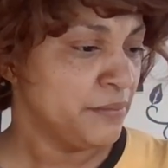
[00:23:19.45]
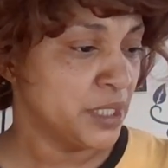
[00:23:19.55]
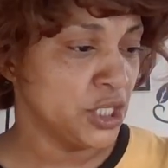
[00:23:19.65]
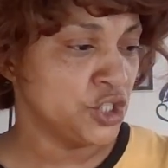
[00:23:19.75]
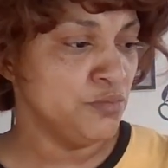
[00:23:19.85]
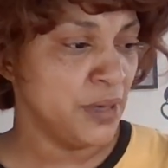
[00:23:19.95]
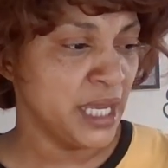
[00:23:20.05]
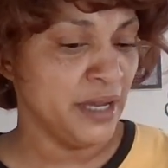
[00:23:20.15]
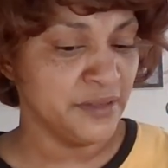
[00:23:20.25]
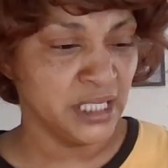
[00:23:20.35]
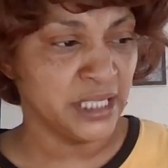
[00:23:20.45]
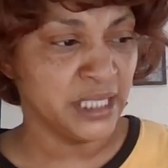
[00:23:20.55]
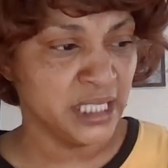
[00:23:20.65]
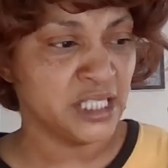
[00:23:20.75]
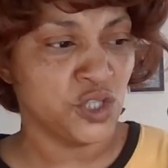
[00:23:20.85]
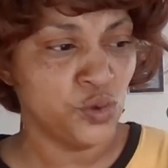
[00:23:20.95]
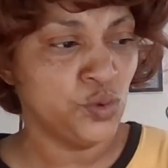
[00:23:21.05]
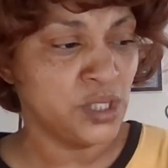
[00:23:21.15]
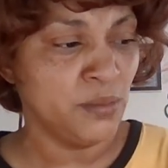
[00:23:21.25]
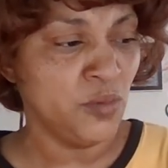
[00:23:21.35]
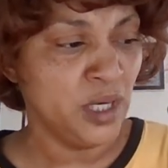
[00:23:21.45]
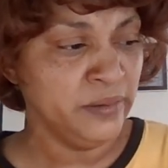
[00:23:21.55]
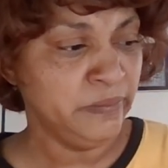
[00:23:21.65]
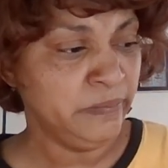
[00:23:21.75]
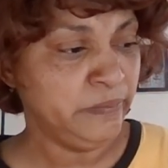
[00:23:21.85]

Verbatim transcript: because you may have done this to someone.